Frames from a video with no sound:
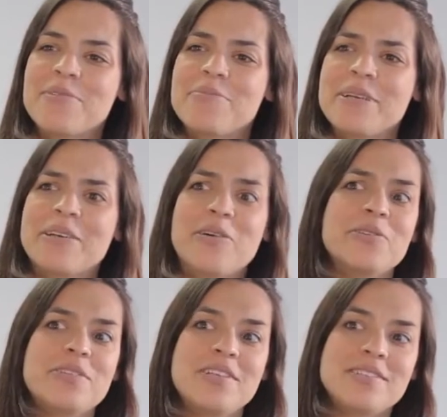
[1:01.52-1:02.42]
can be a bit
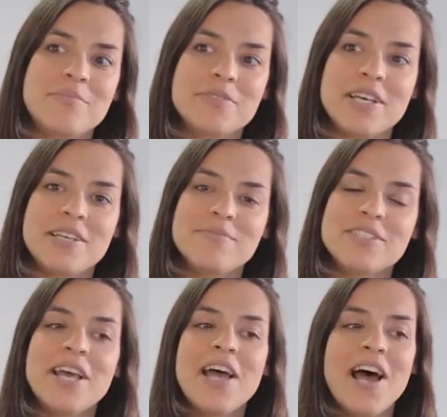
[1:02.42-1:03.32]
odd
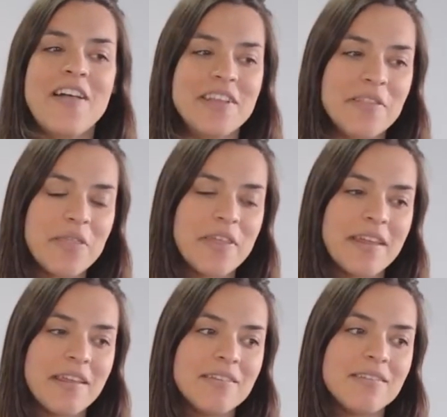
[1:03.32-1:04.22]
sometimes. And the other
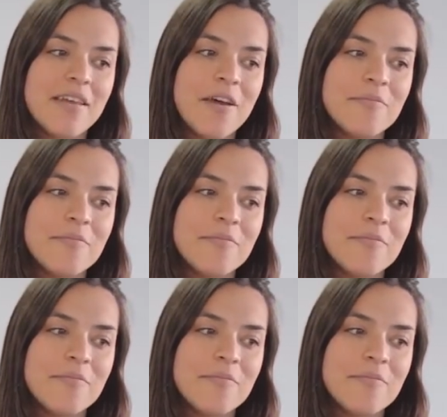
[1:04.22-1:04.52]
thing is,